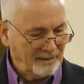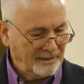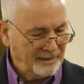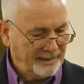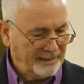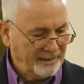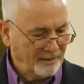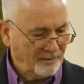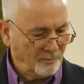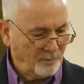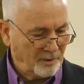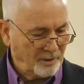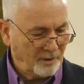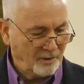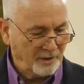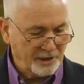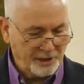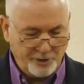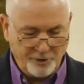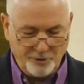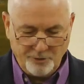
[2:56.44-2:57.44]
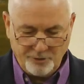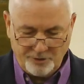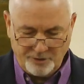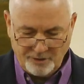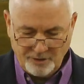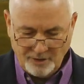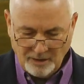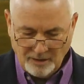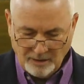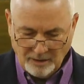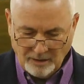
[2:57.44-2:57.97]
Here we're going to use
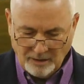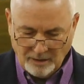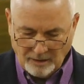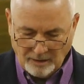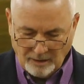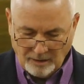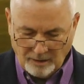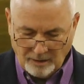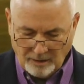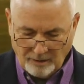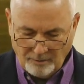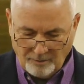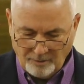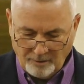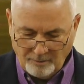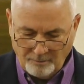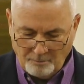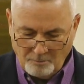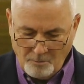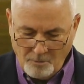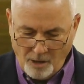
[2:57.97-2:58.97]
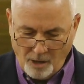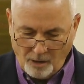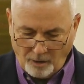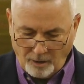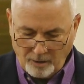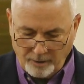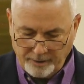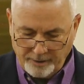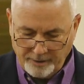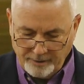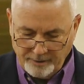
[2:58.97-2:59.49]

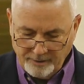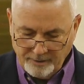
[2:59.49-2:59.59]
Mark